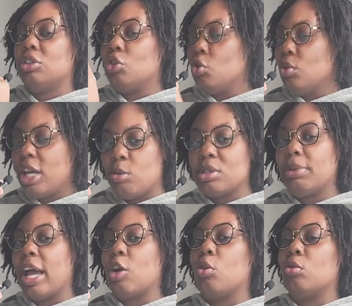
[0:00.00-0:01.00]
knew that it was
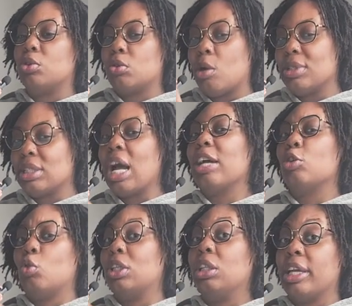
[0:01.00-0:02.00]
Black owned, so I was kind
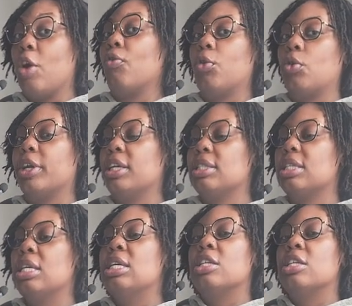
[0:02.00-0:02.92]
of on the lookout for it.